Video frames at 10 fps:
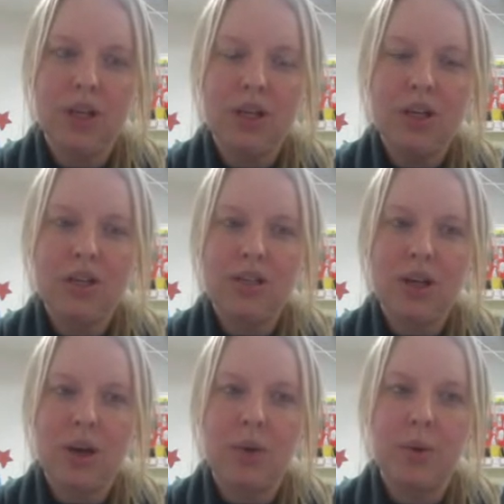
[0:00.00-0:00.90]

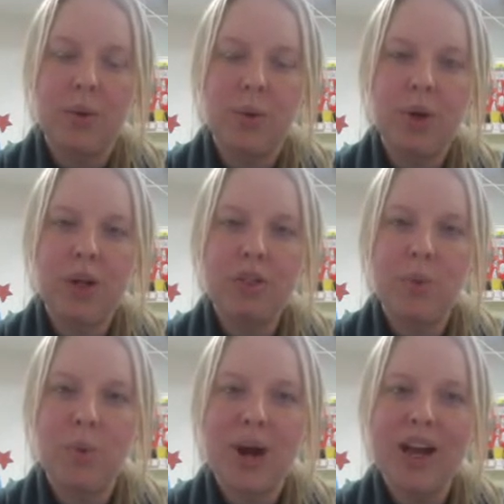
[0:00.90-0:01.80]
So the word
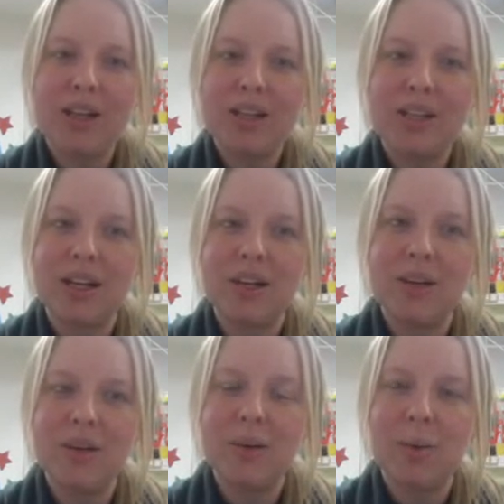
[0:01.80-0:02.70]
waxing,
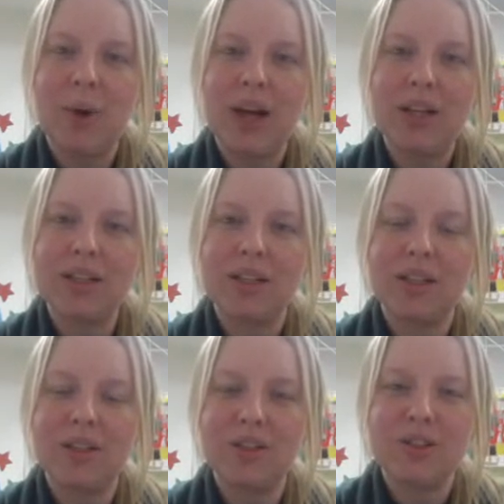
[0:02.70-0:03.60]

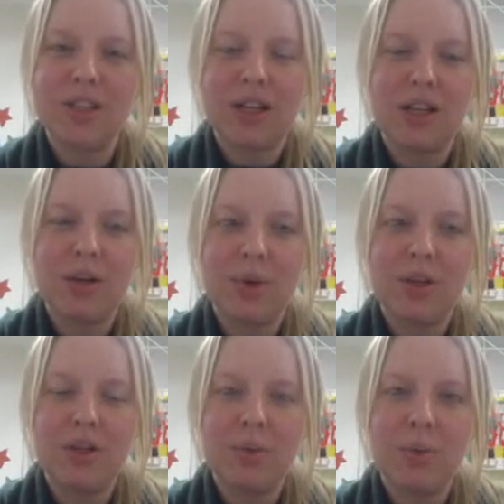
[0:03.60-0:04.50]
can you say that
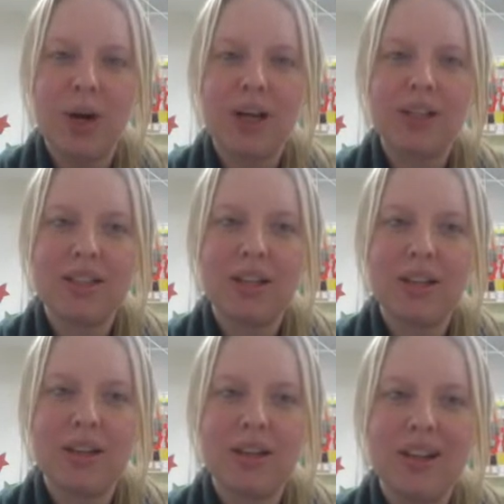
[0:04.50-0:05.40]
word, waxing?
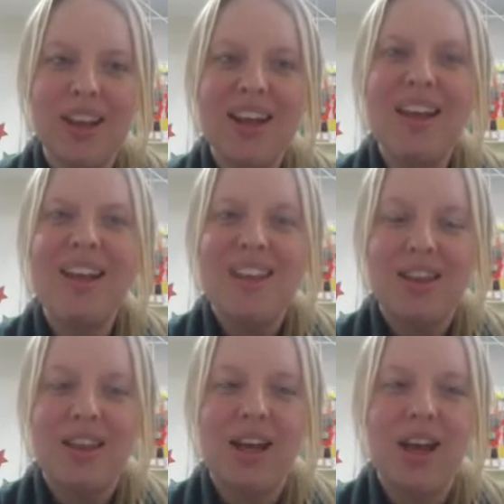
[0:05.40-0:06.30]

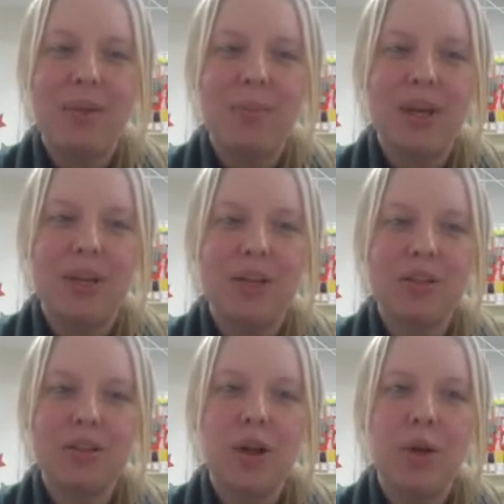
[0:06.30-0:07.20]
That
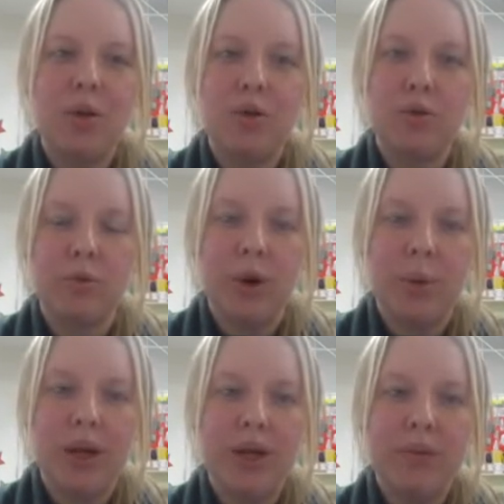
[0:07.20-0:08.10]
means
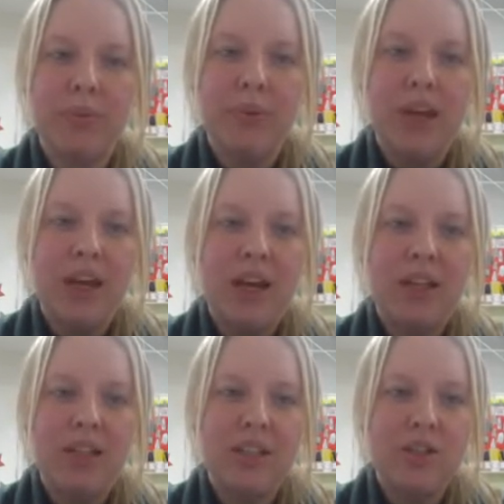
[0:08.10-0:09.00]
growing. And
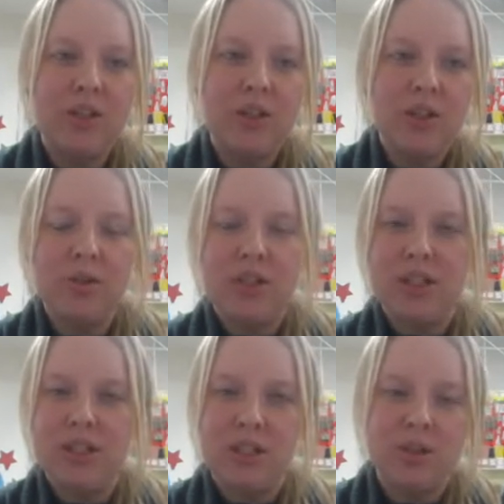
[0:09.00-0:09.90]
it is used to
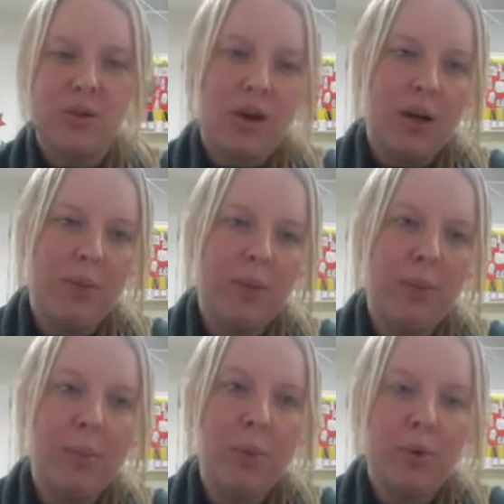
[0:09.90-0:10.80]
describe the
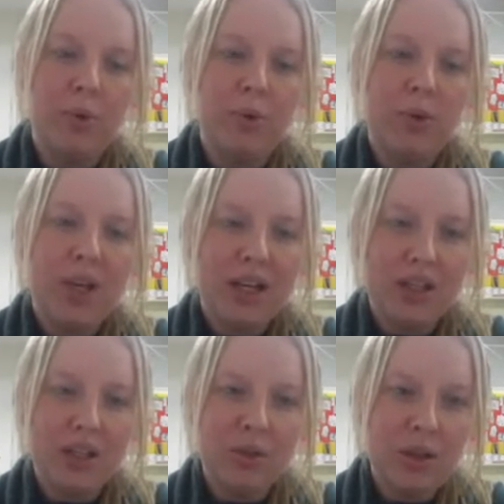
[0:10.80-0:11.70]
moon as
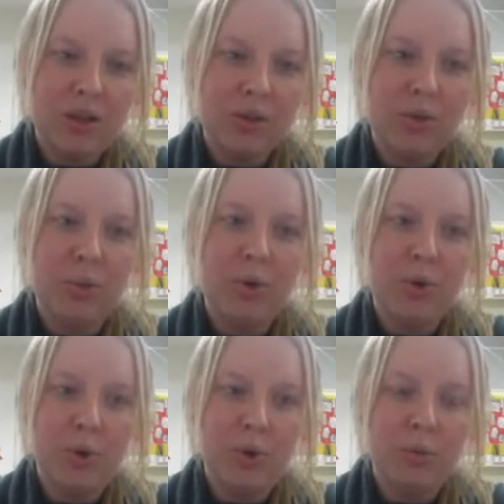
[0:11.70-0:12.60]
it grows from
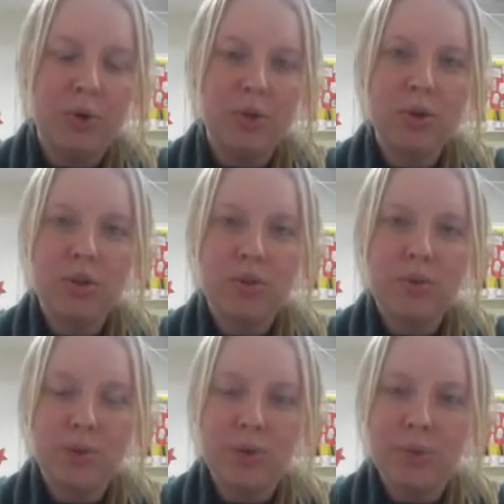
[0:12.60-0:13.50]
new moon to
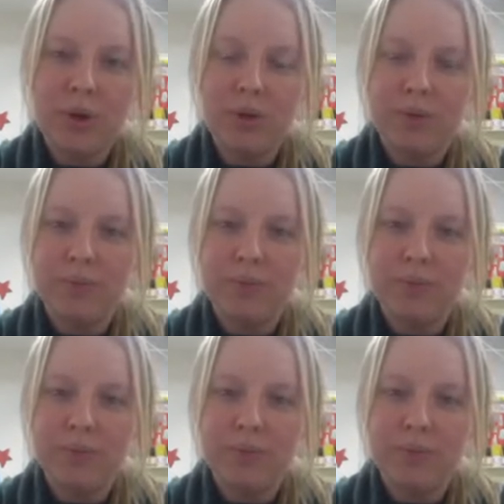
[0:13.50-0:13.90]
full moon.